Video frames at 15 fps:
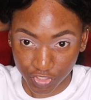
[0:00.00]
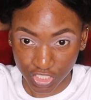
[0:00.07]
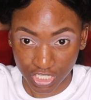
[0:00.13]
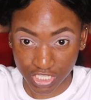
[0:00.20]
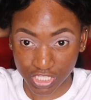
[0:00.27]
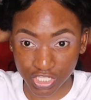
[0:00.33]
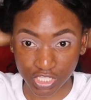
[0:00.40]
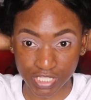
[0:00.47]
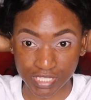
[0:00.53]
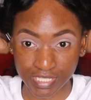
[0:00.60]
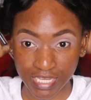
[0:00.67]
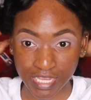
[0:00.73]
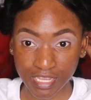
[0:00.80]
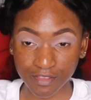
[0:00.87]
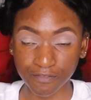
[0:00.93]
just to
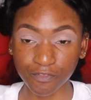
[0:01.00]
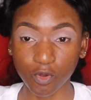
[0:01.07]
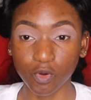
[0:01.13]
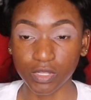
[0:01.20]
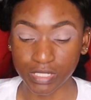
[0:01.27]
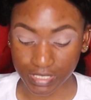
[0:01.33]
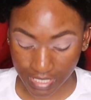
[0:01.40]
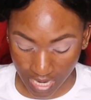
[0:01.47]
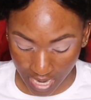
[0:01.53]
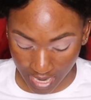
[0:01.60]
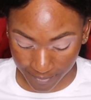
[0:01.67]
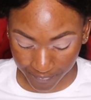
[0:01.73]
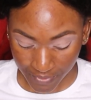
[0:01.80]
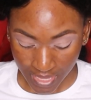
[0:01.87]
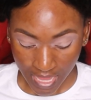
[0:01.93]
save on
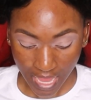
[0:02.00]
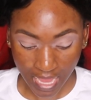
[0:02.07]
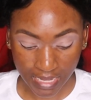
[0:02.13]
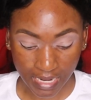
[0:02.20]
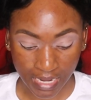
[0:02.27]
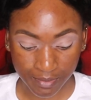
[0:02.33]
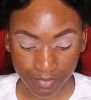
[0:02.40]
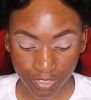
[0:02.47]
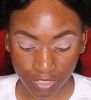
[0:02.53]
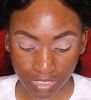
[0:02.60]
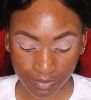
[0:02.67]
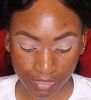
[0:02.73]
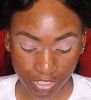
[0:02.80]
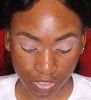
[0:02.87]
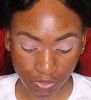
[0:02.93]
time. And I'm going
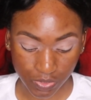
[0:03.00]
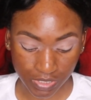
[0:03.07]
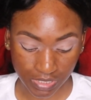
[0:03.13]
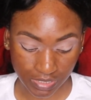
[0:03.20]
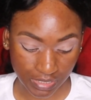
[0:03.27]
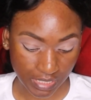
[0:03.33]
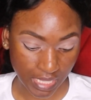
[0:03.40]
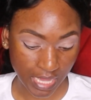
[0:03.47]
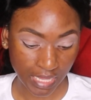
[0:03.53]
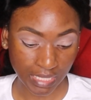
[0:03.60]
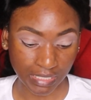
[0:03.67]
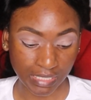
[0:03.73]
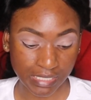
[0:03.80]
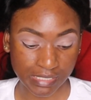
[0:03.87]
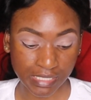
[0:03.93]
to be using the
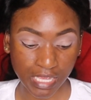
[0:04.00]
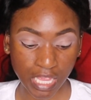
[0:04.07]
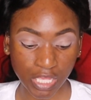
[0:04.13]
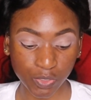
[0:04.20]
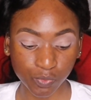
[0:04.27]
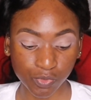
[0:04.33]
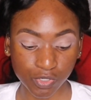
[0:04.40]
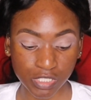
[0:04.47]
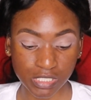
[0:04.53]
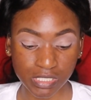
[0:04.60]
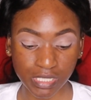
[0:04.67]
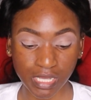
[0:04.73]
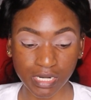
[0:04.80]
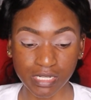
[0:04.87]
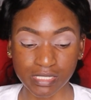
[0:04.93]
Alyssa Edwards
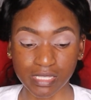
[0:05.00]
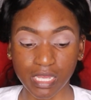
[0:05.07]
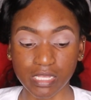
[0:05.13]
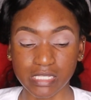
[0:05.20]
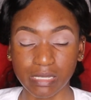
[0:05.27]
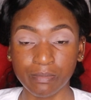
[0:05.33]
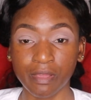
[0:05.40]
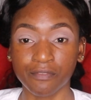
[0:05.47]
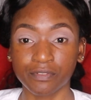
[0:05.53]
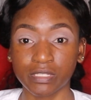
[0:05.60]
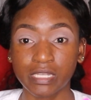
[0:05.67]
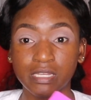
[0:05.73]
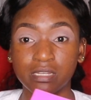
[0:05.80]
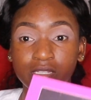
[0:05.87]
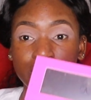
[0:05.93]
Anastasia
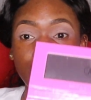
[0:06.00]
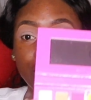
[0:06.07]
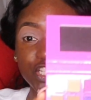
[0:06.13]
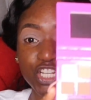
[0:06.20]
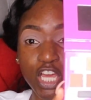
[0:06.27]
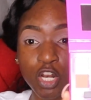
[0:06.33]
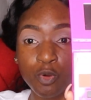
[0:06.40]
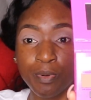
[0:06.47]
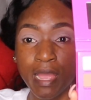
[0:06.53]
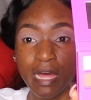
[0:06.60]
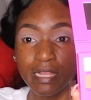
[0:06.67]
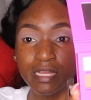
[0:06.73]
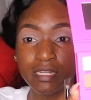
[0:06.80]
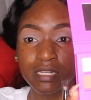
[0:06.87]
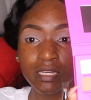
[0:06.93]
Beverly Hills eyeshadow
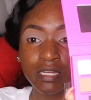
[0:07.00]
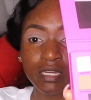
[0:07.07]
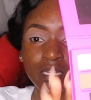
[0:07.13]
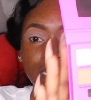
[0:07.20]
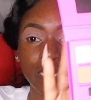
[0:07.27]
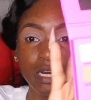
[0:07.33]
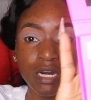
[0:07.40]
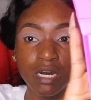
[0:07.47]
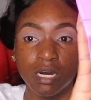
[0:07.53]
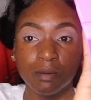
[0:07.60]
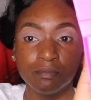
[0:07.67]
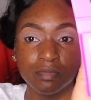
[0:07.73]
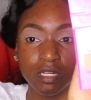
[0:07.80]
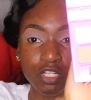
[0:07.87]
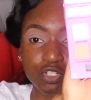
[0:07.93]
palette.
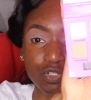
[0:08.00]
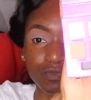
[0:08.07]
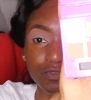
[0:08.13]
I'm not sure